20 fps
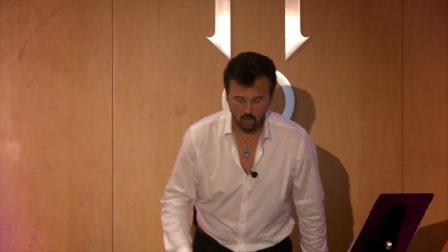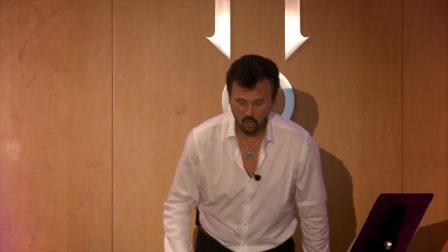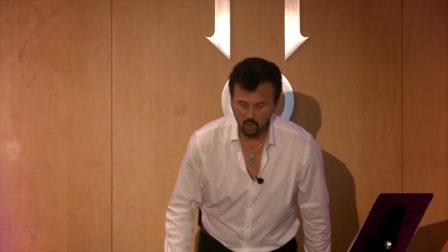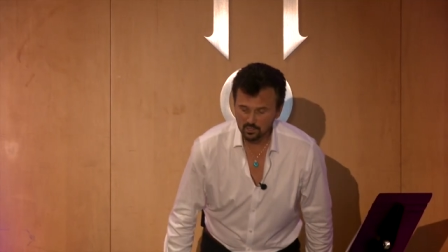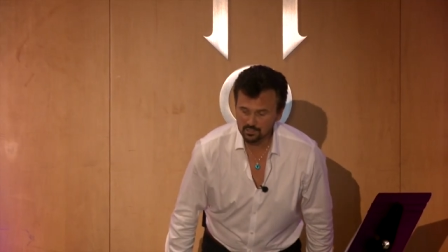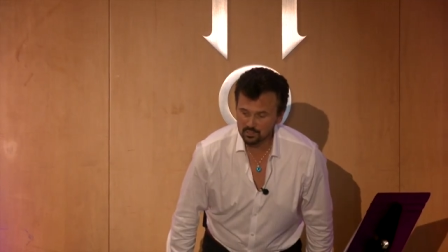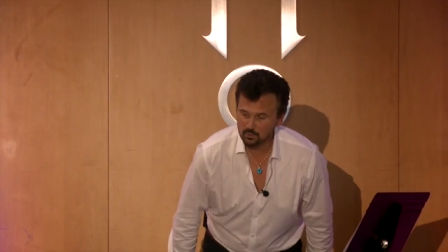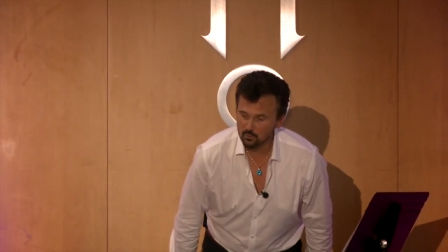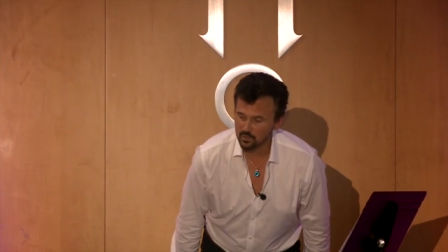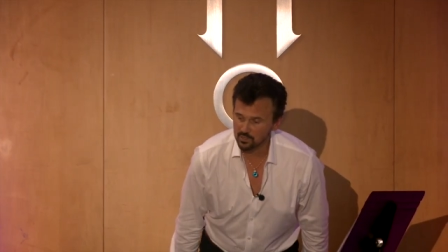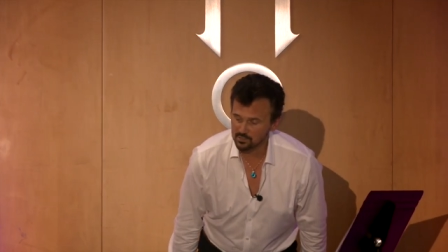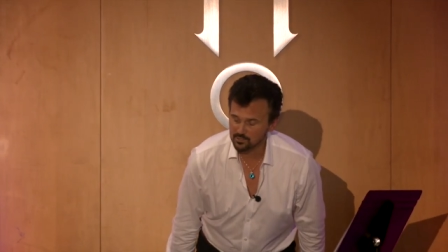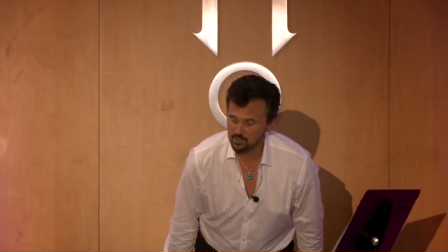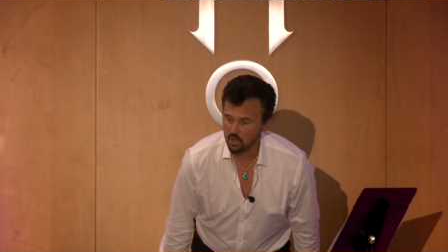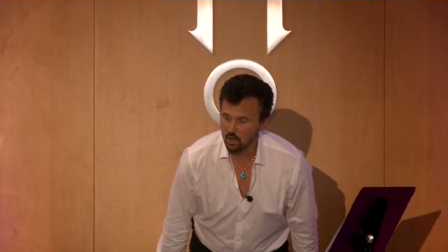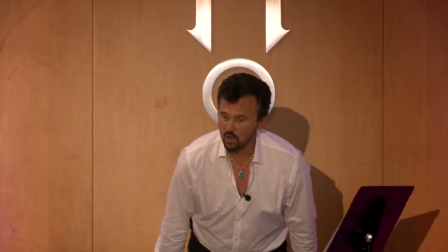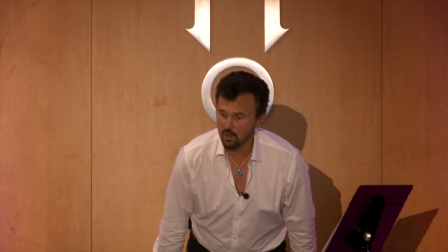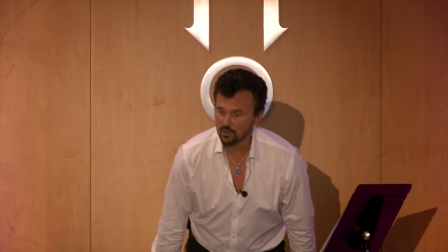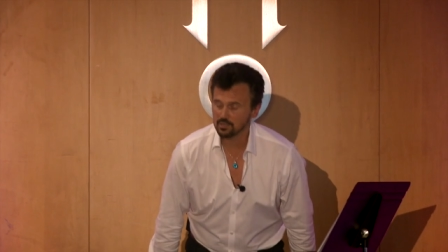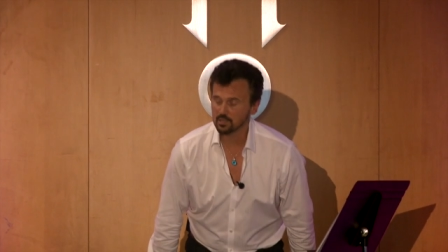I also want to
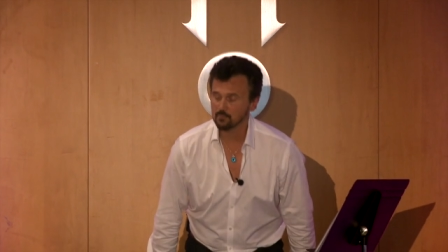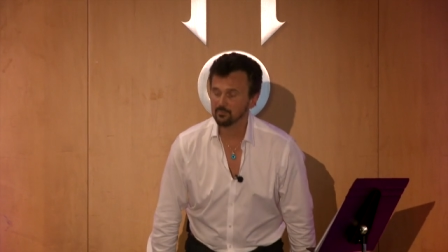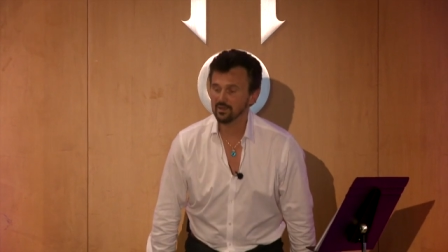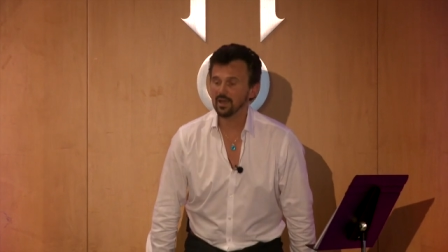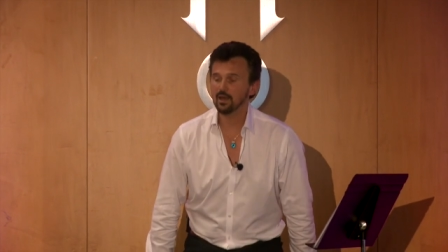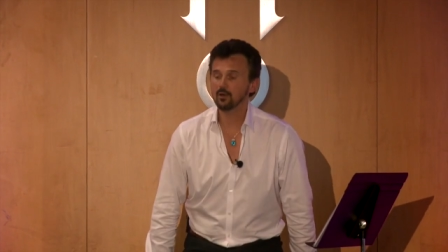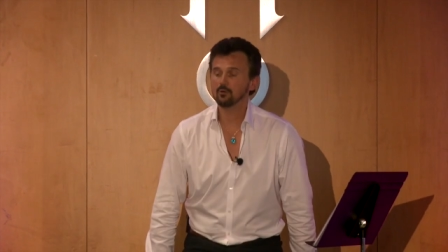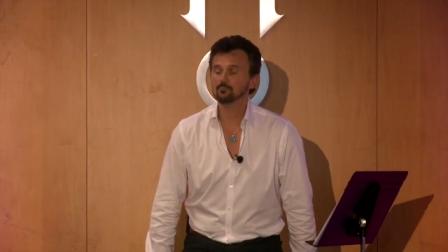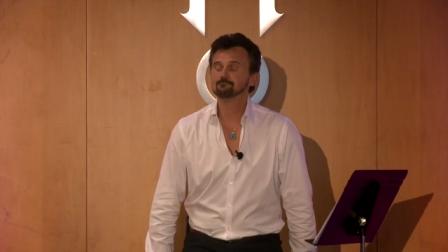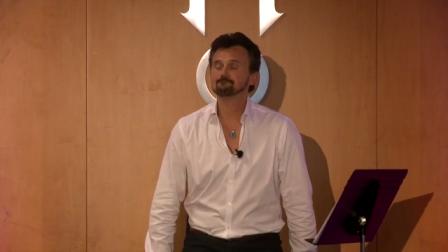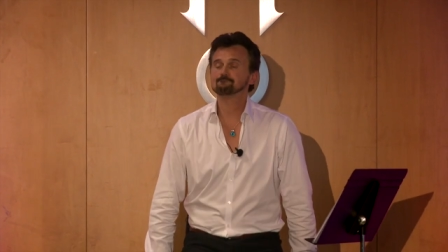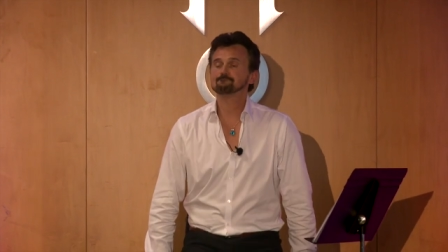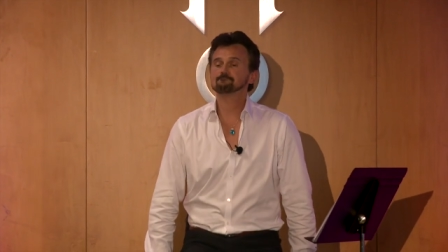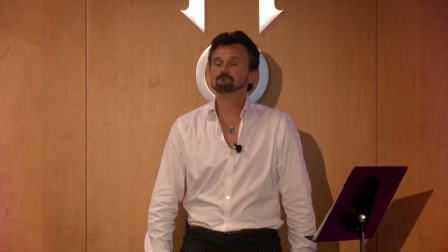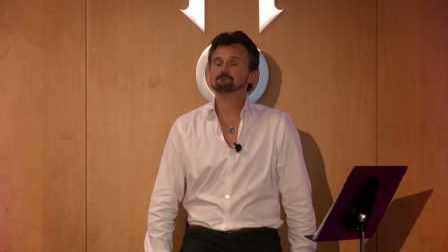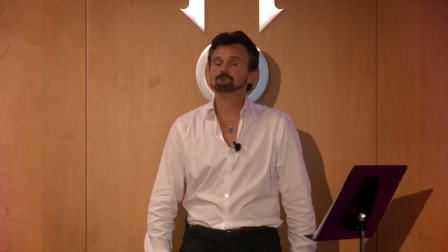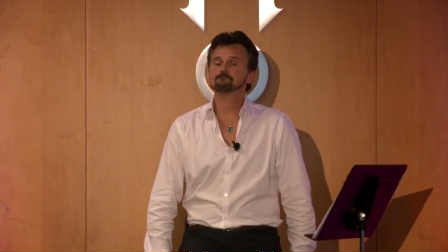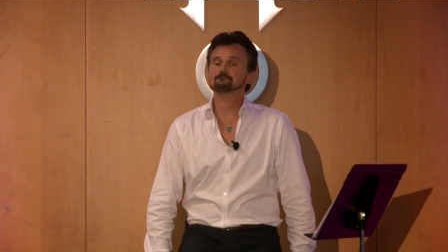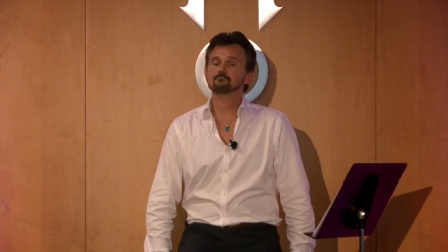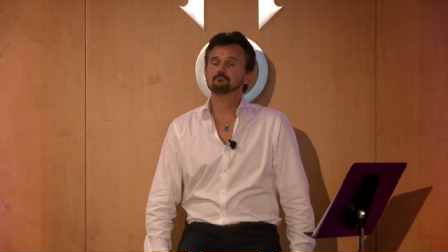talk about
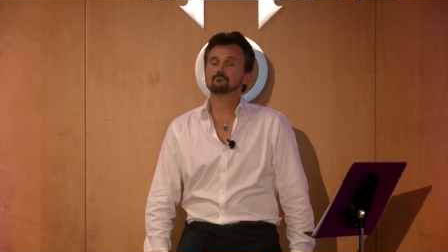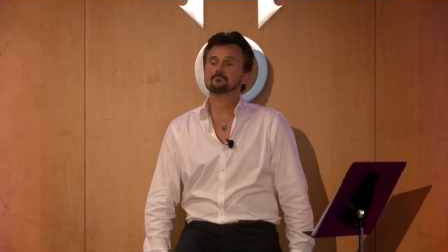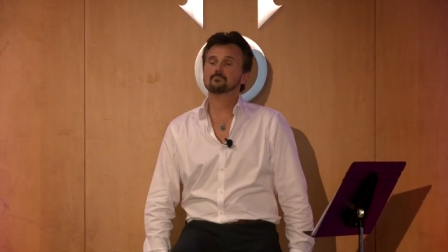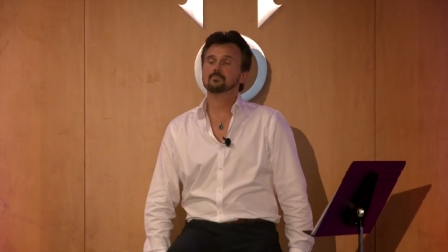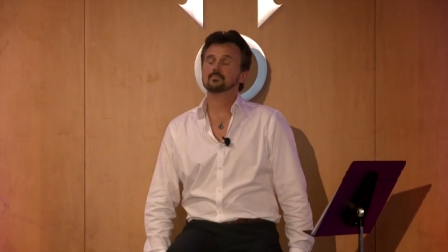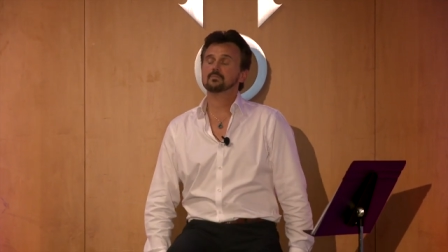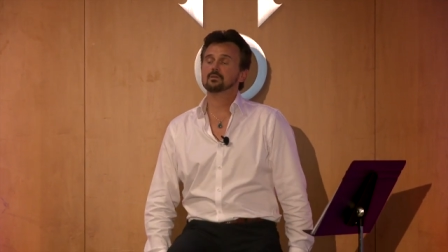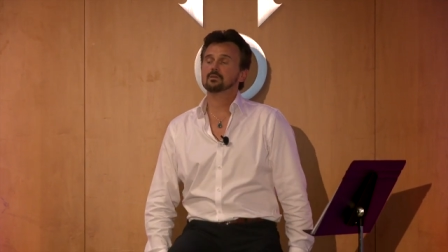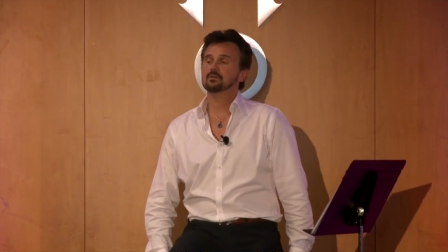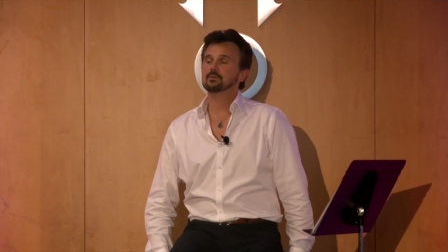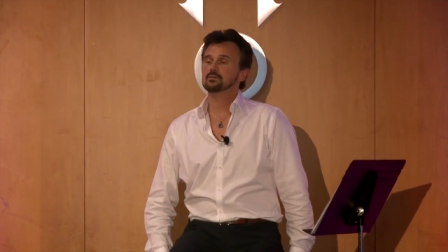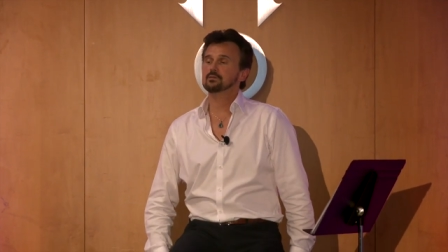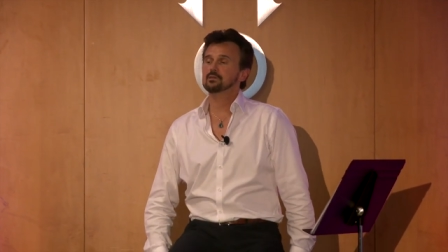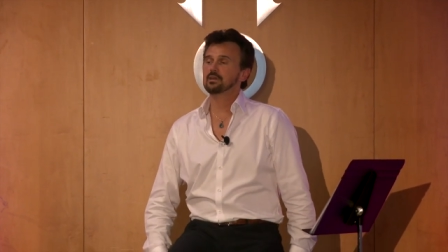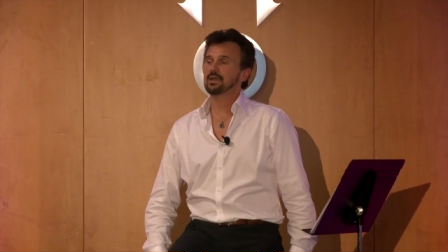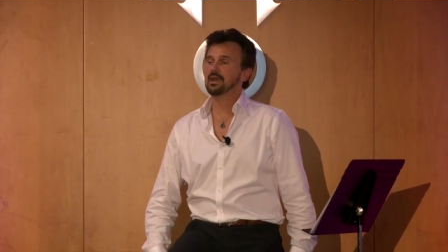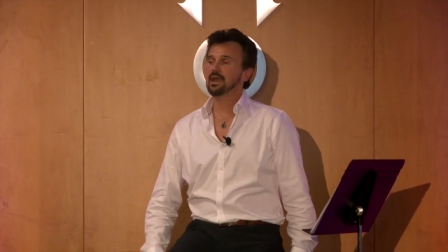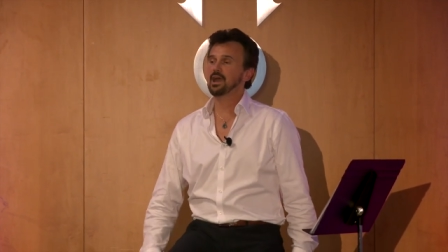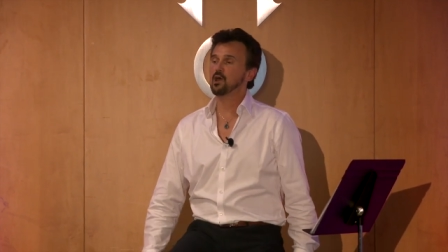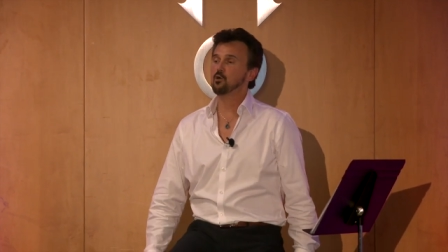
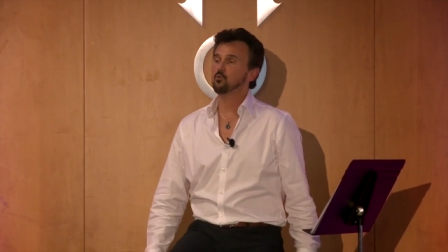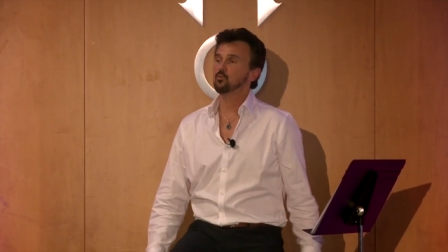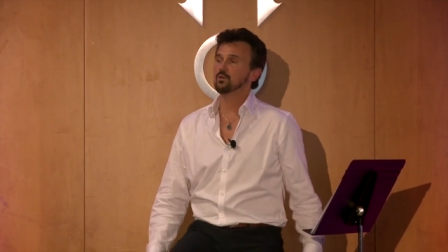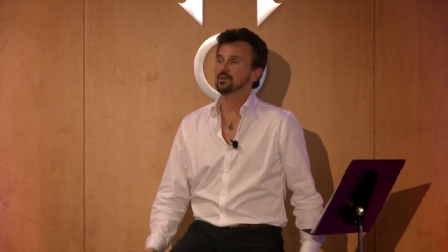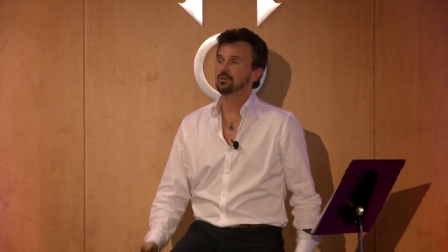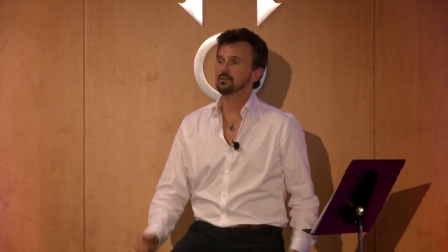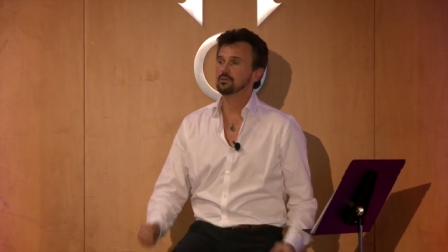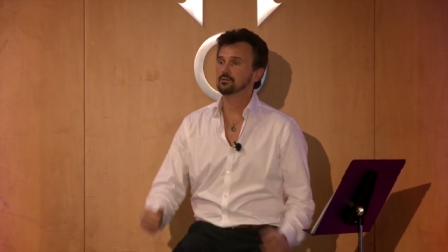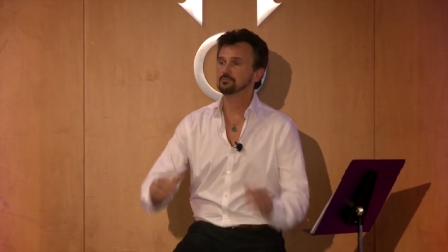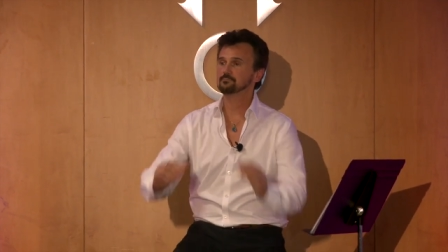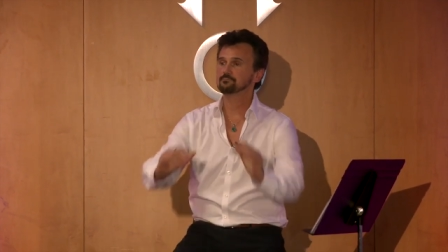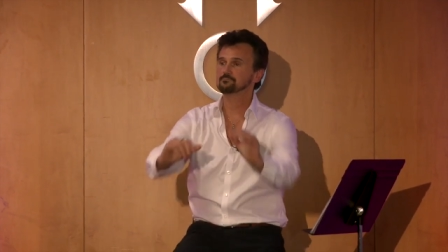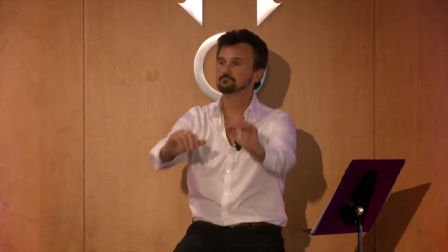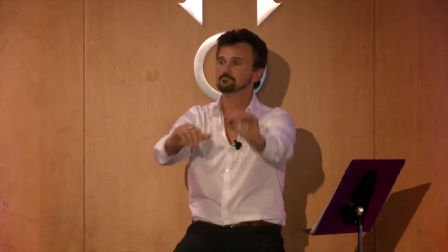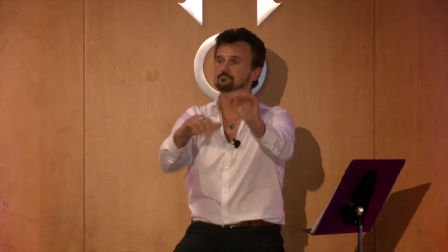how we